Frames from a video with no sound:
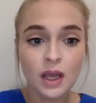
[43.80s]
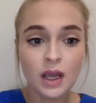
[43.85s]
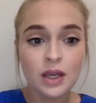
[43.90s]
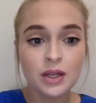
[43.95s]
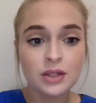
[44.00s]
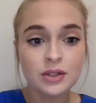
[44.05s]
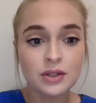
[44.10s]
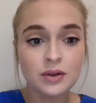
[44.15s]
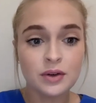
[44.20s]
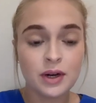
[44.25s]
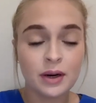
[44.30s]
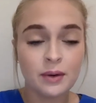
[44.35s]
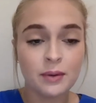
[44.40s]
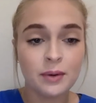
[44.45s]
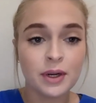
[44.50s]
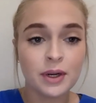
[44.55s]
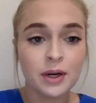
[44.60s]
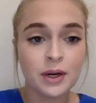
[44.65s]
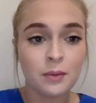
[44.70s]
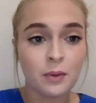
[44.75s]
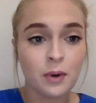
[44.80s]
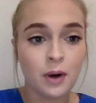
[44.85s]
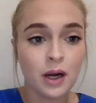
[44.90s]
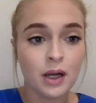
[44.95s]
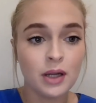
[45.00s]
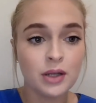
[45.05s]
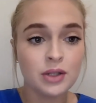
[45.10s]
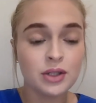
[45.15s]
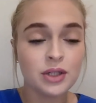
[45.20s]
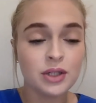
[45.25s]
So now we're going to
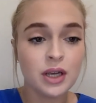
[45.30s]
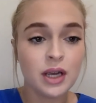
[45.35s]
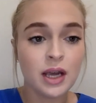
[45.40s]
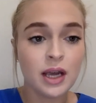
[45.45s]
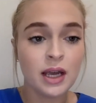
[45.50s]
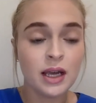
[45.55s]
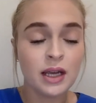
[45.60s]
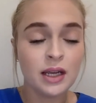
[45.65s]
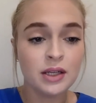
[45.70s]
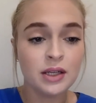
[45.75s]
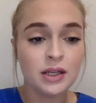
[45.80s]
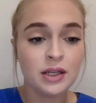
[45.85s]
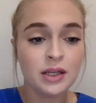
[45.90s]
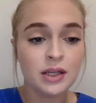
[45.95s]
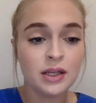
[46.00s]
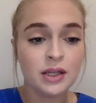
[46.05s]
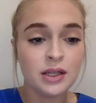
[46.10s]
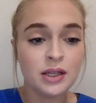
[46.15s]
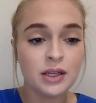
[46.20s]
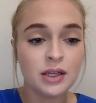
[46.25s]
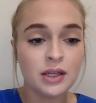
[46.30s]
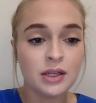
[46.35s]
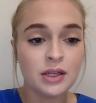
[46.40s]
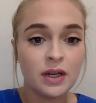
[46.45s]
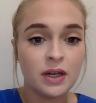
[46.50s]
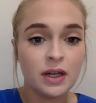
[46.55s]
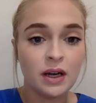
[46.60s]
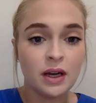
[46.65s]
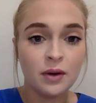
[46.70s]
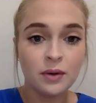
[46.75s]
watch a YouTube
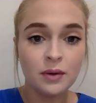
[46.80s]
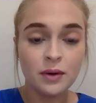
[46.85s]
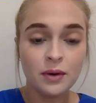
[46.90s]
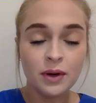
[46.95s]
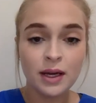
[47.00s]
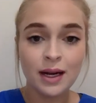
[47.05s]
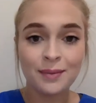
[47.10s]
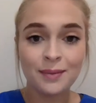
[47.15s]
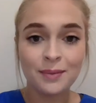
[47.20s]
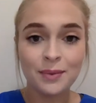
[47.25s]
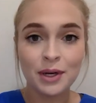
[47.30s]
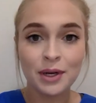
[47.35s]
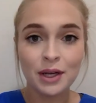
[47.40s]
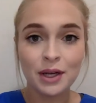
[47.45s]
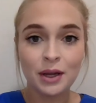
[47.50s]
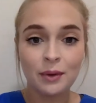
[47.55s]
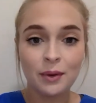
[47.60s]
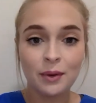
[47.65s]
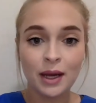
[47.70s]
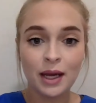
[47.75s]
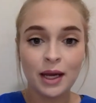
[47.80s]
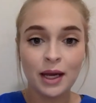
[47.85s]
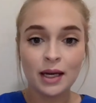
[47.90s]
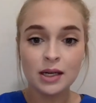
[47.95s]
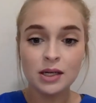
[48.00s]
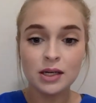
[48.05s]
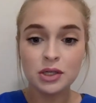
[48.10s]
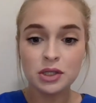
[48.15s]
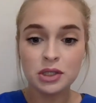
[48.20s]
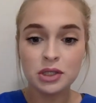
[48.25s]
video, and I'm going to go ahead
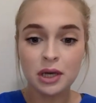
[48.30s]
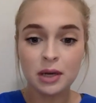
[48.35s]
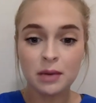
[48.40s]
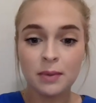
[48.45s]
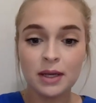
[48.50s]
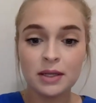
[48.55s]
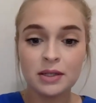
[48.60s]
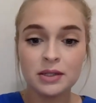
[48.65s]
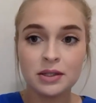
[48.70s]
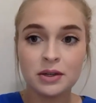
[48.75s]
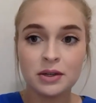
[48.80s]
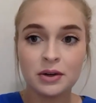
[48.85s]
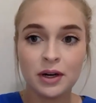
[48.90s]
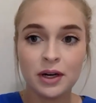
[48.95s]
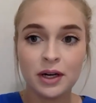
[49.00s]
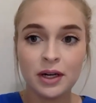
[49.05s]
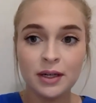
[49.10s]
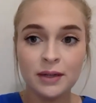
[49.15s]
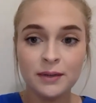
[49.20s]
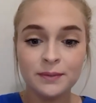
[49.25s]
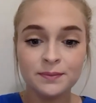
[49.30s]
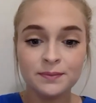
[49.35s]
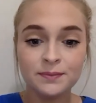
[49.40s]
and share my screen.